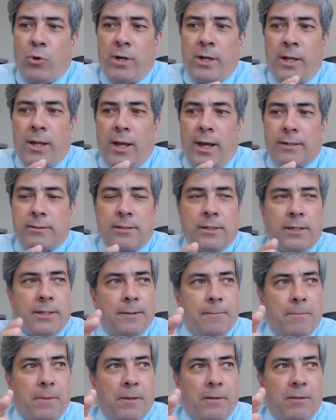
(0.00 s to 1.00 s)
boy, I
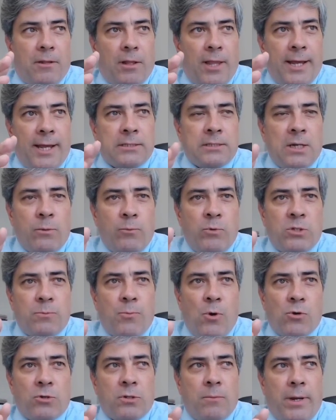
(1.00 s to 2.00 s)
tell you, the last time we
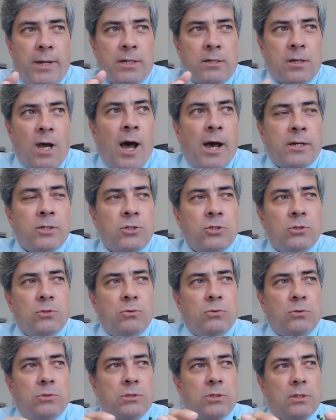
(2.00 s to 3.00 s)
spoke to Mike
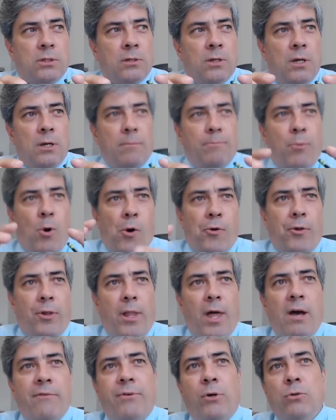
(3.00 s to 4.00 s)
Dosh, who's uh,
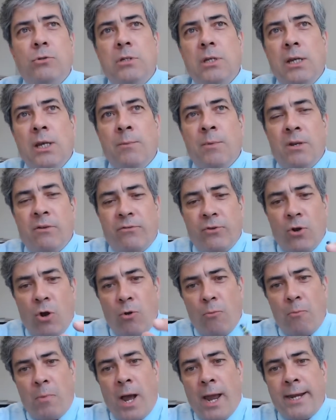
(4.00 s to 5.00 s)
part of the Lawo team, and if
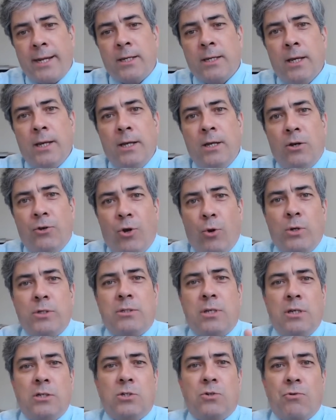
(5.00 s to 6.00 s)
you know Mike, know
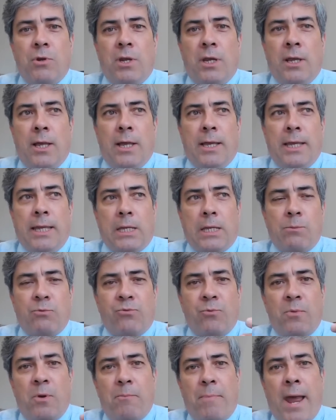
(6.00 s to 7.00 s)
his history, he
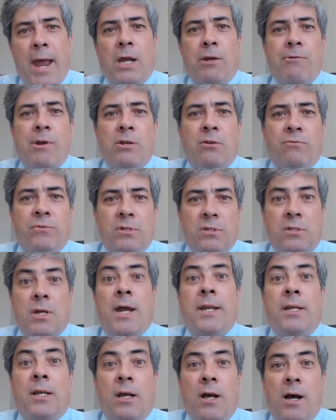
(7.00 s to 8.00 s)
comes from a background of
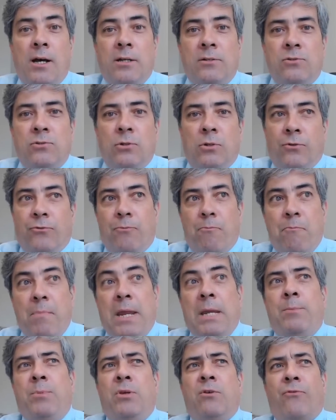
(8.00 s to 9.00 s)
designing consoles.
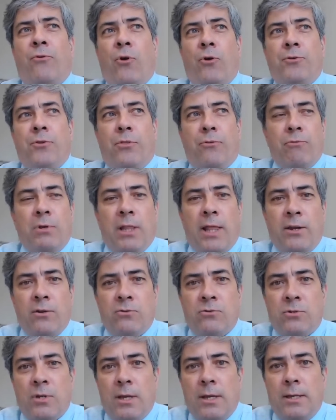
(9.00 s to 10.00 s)
Maybe you've heard the three
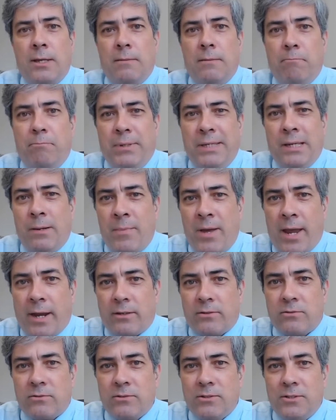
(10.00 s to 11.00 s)
letters B M
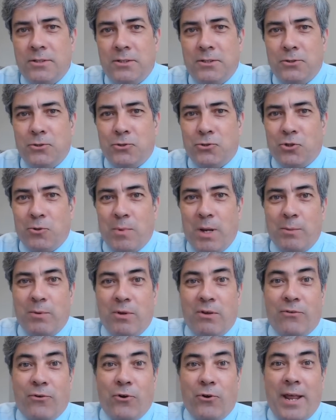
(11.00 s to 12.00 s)
X, or
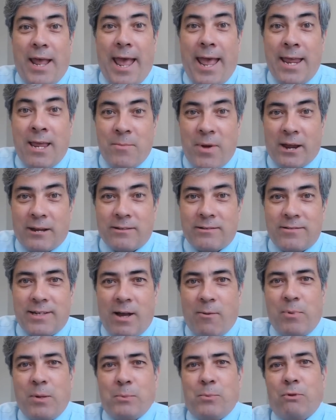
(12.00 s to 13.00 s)
maybe you've heard A M
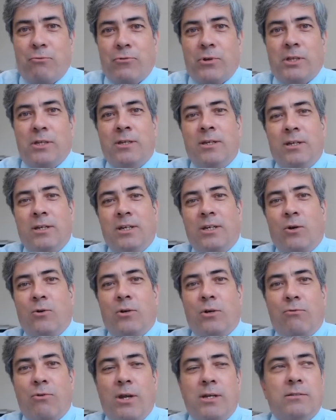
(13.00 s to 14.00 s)
X. Now people are really
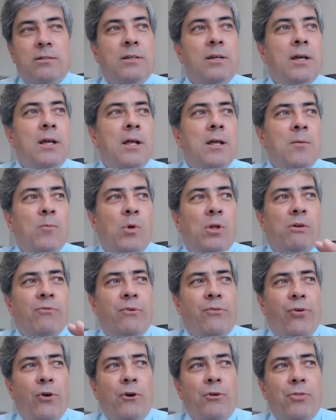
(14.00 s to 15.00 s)
going crazy.
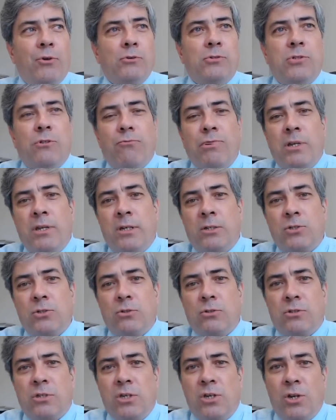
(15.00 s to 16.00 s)
Well, if you've heard those three
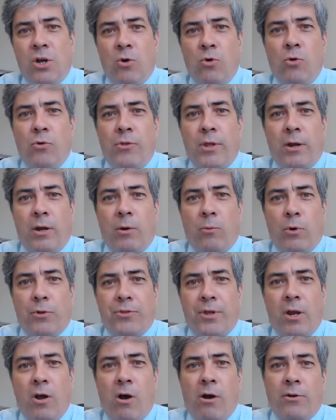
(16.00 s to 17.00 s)
initials and you know who they,
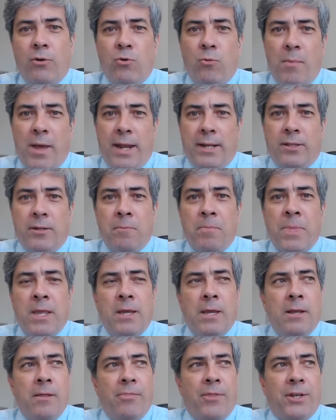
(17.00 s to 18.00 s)
what they are and who made
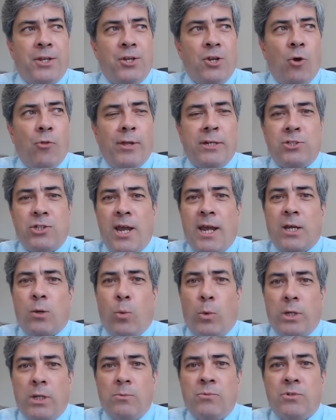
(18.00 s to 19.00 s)
them, then you know that
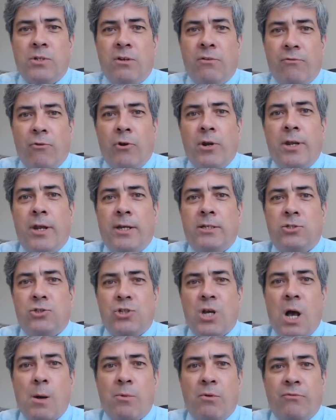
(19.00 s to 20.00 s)
Jack Williams did a very
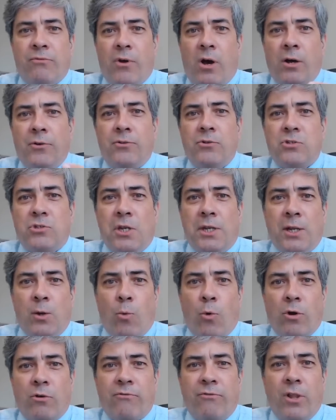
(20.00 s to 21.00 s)
nice job of
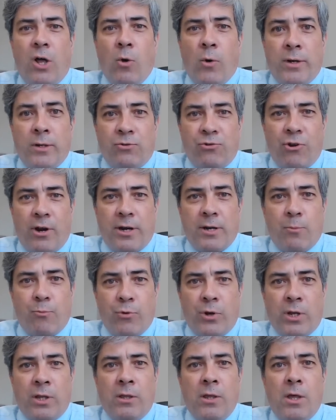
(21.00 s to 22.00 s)
understanding workflow and trying
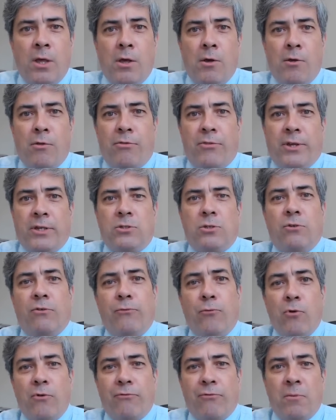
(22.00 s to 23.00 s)
to bring things to
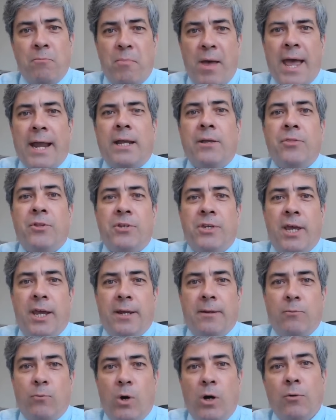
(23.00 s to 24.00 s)
the forefront back in the
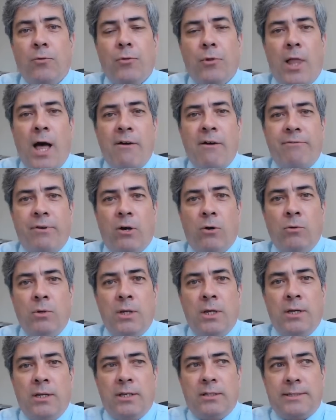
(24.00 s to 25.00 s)
day. Well,
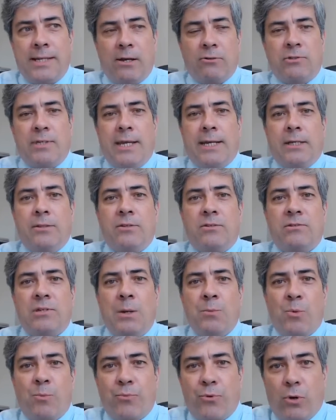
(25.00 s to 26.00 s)
Lawo has now taken the
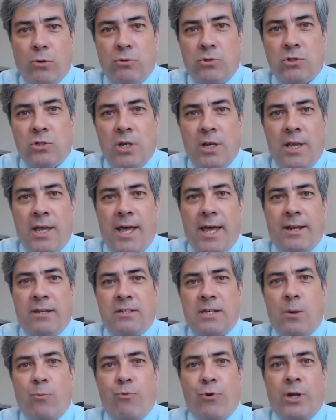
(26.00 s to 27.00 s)
same approach
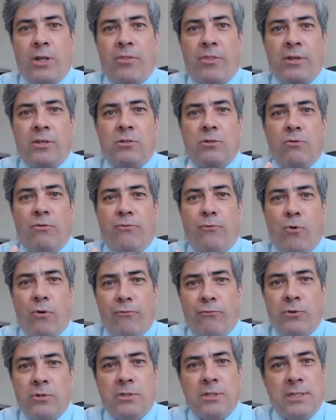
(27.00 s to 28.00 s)
and is now bringing things to the
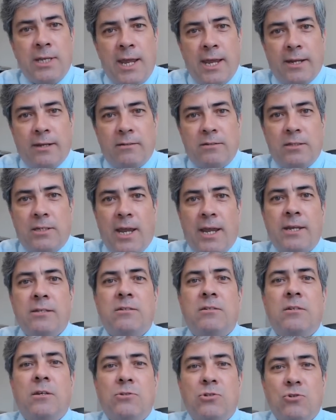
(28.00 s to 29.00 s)
forefront today.
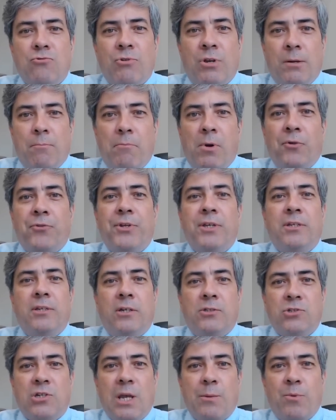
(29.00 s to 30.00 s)
Today, it's touchscreen,
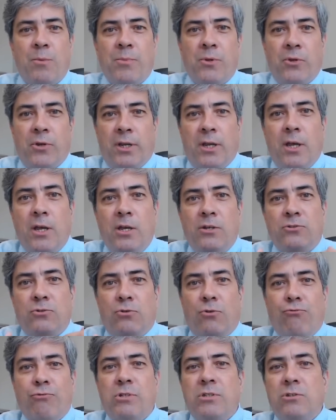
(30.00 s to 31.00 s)
multi-touch capability.
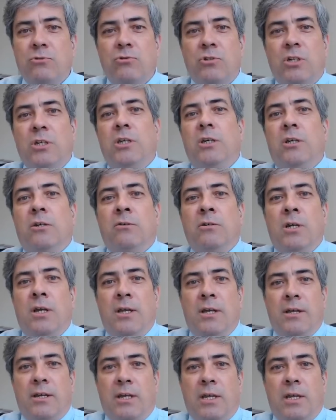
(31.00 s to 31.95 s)
So Crystal Clear